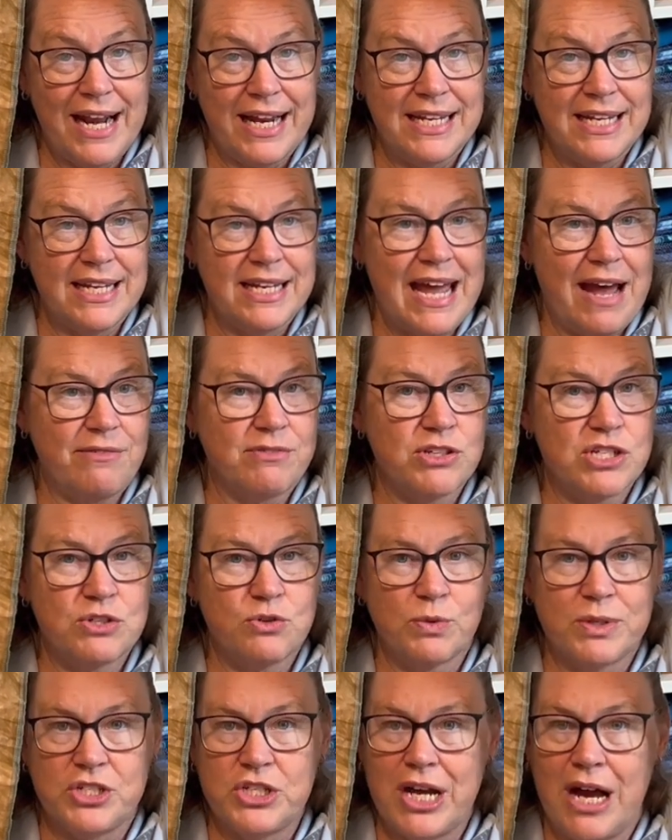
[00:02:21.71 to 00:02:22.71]
I didn't have to
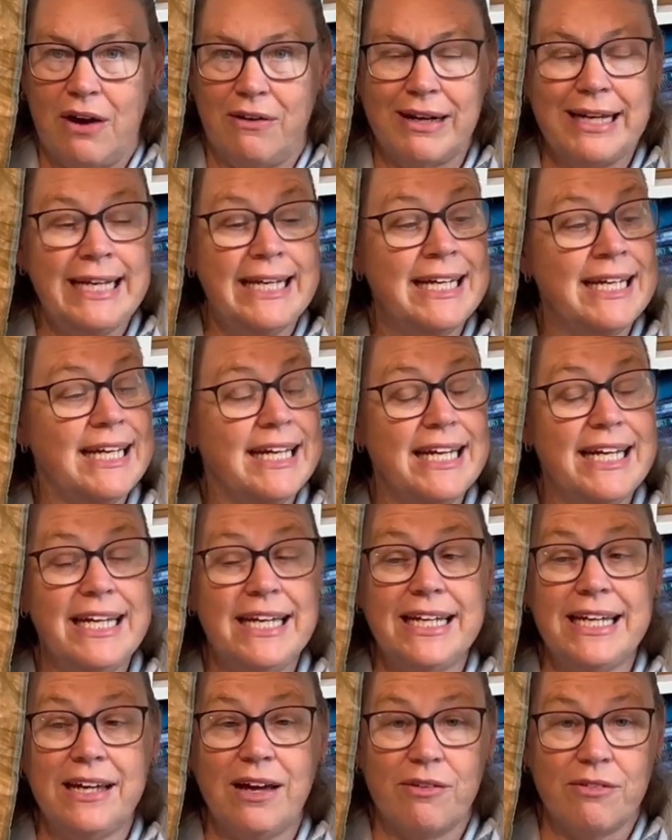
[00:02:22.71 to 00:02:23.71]
switch out
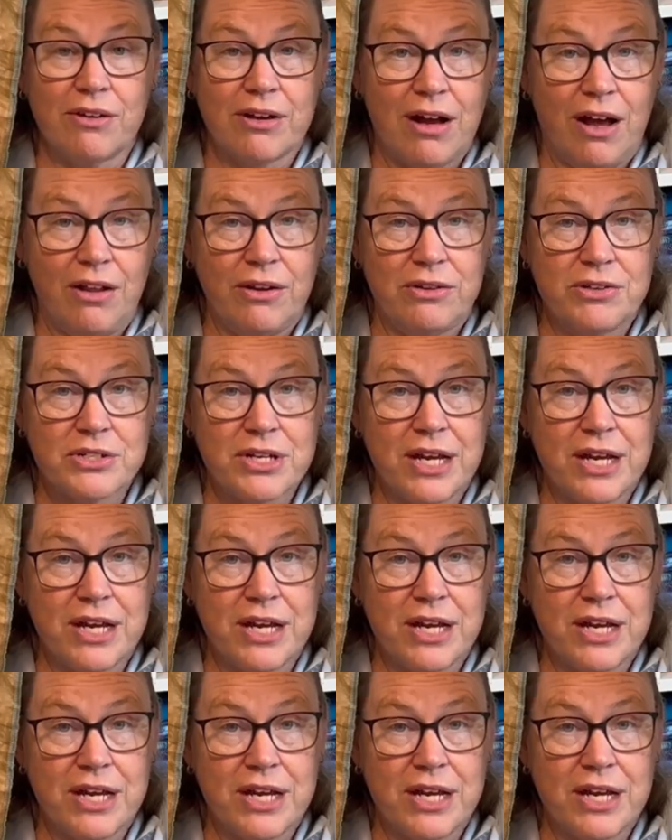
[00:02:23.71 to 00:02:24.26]
any of the colors.